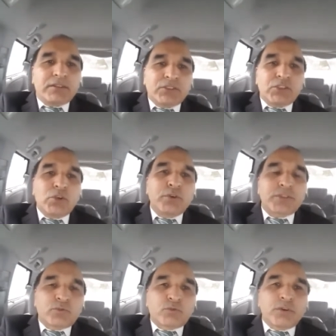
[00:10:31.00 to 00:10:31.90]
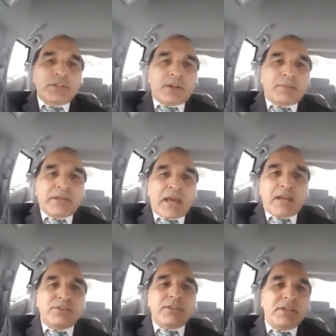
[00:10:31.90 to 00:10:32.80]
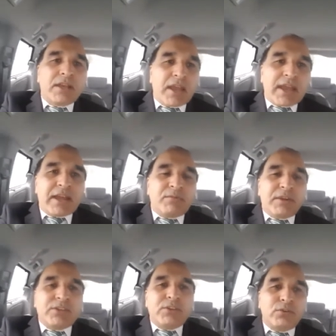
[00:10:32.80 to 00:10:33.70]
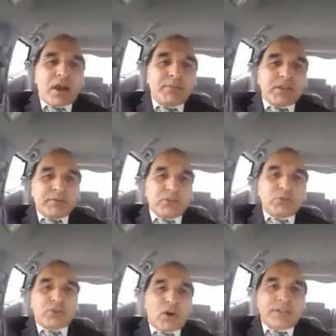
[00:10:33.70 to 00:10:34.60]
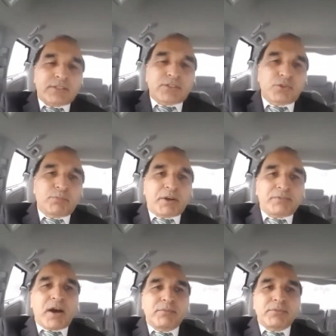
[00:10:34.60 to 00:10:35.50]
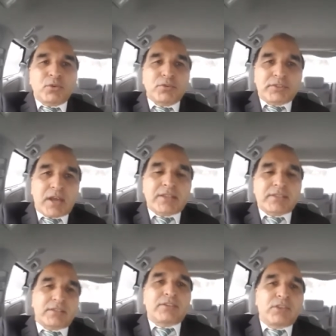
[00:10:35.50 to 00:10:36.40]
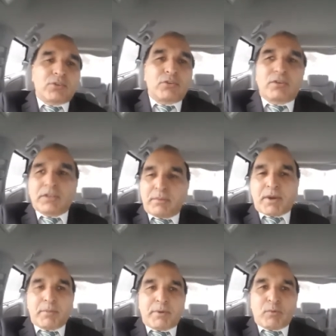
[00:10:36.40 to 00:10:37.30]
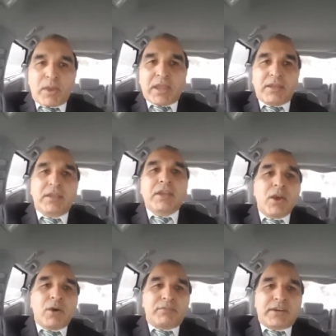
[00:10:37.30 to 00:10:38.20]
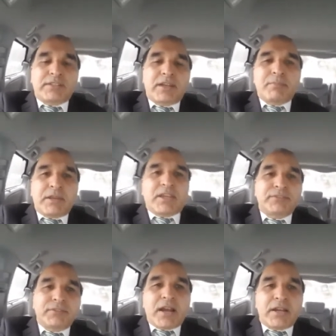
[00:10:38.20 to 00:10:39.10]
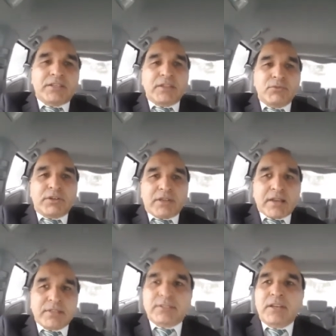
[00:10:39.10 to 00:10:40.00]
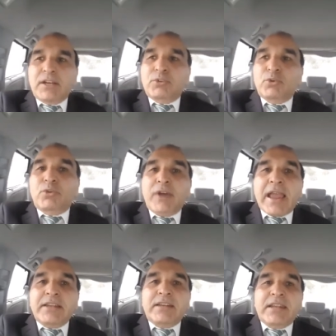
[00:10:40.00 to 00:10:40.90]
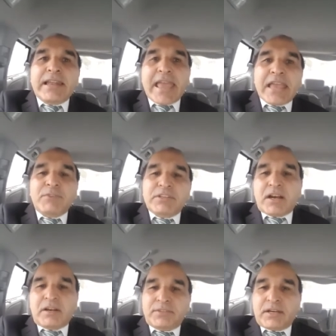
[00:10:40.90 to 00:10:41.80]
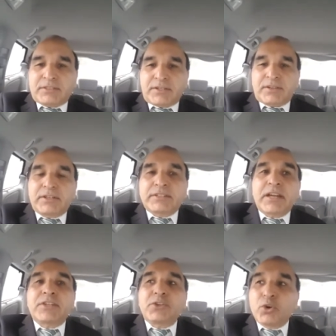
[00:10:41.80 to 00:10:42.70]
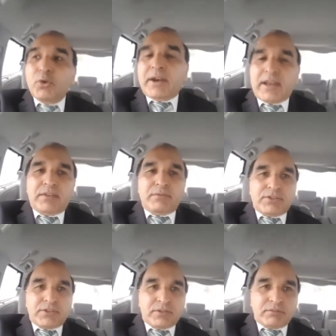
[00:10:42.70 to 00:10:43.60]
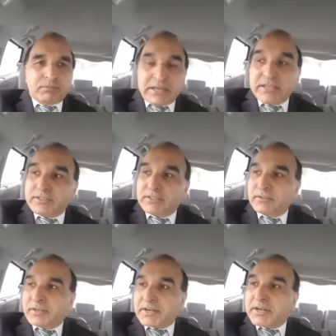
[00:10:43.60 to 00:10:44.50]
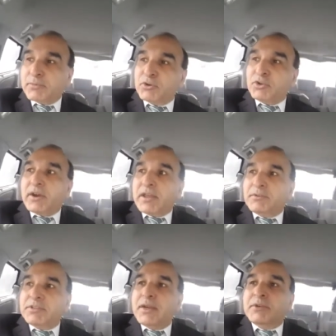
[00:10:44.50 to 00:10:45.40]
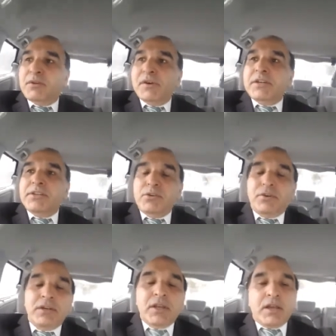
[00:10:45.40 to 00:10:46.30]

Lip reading: use good terminology, and when I'm giving you tasks, so perform those tasks, in a proper way. For example, if I give you a task to write language of the other, not your language, please forget about your language. I'm converting your